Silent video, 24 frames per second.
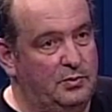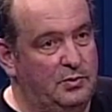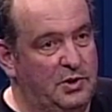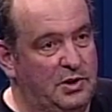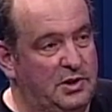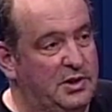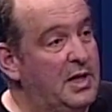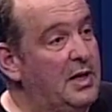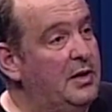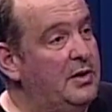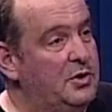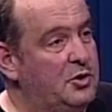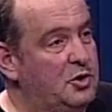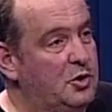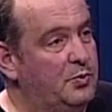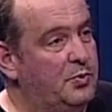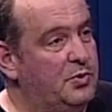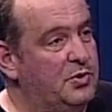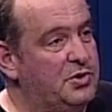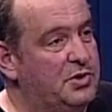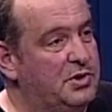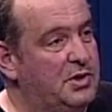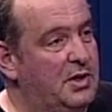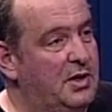Italian
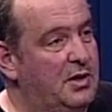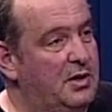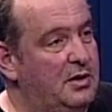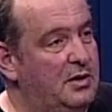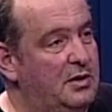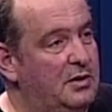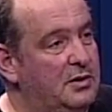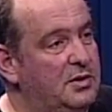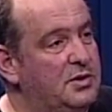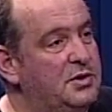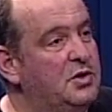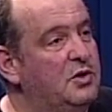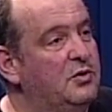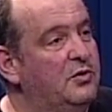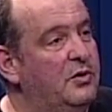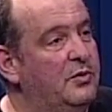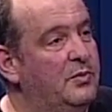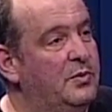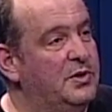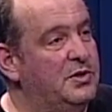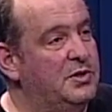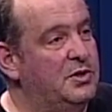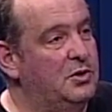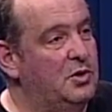superstar Silvia
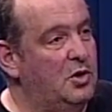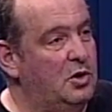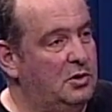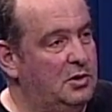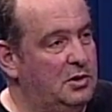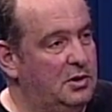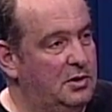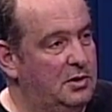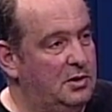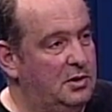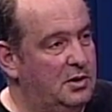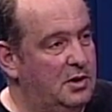Mezzanotte.